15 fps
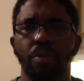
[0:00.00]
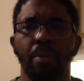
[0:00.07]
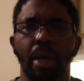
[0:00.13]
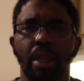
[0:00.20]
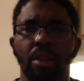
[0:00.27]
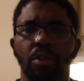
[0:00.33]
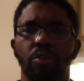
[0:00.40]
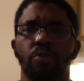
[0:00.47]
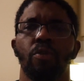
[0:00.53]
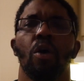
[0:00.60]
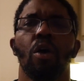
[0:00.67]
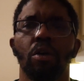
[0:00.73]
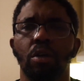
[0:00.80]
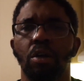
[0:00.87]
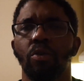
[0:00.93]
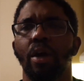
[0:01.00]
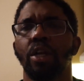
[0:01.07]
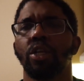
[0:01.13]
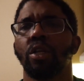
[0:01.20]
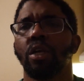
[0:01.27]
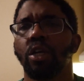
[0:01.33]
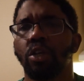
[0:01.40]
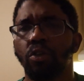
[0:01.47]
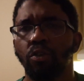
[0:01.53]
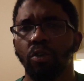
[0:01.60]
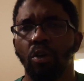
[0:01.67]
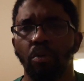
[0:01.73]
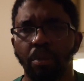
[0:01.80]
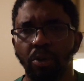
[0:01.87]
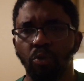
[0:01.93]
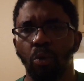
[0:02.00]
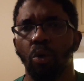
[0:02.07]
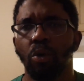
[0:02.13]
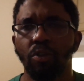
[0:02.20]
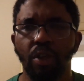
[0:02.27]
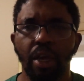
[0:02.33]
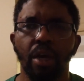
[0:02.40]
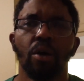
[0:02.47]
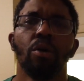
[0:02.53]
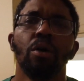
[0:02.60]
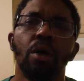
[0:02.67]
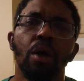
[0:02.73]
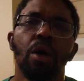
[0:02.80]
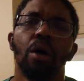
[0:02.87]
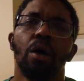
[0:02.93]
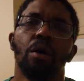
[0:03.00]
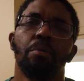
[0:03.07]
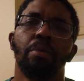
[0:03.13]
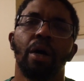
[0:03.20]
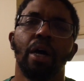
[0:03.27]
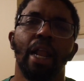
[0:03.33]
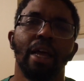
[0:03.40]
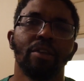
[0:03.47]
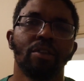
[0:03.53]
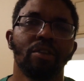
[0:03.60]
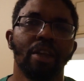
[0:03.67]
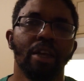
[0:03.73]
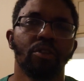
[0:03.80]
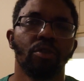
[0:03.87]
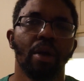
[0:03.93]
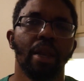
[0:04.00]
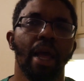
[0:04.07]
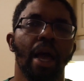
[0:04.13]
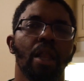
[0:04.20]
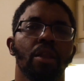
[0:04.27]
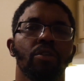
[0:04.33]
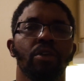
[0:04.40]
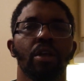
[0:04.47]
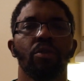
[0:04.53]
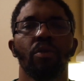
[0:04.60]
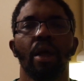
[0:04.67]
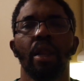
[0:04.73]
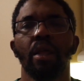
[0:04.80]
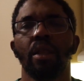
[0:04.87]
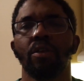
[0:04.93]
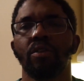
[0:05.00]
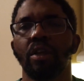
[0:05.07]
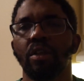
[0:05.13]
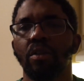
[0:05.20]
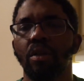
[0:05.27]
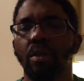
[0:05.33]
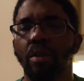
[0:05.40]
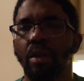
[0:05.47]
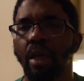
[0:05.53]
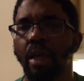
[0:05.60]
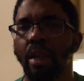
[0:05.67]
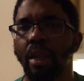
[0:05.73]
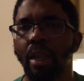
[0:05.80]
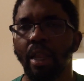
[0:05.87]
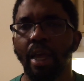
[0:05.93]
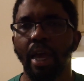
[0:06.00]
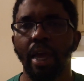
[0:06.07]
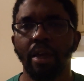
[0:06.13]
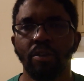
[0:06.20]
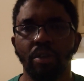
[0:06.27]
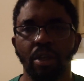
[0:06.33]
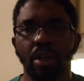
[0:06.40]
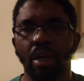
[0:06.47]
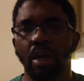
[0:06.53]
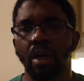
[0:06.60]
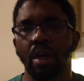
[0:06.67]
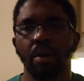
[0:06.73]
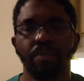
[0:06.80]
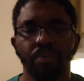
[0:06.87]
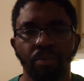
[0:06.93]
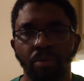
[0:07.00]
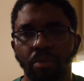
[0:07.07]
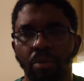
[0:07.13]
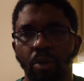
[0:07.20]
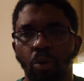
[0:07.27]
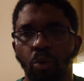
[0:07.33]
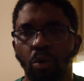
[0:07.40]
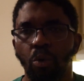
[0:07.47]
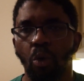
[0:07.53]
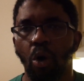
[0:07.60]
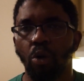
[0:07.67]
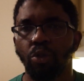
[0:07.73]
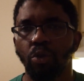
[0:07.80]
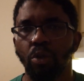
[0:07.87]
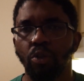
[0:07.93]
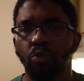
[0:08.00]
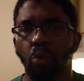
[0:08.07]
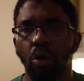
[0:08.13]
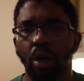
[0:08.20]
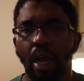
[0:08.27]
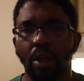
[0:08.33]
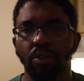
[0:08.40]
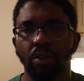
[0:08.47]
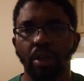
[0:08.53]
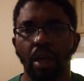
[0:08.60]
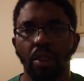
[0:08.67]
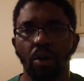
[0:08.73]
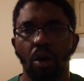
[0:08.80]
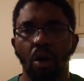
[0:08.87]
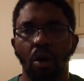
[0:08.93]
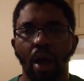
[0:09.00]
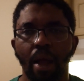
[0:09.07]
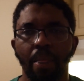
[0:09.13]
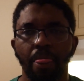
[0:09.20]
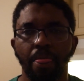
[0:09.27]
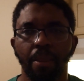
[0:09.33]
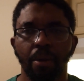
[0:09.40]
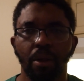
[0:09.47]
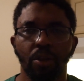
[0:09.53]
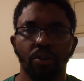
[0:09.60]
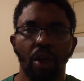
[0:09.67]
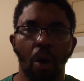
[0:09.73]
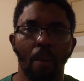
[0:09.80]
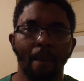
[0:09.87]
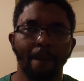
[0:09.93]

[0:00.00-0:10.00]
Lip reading: you made it this far, congratulations. You're gonna be swole as hell. But as it stands right now, let's get ready. Let's get hitting legs, and we'll walk through this workout together. All right, let's go.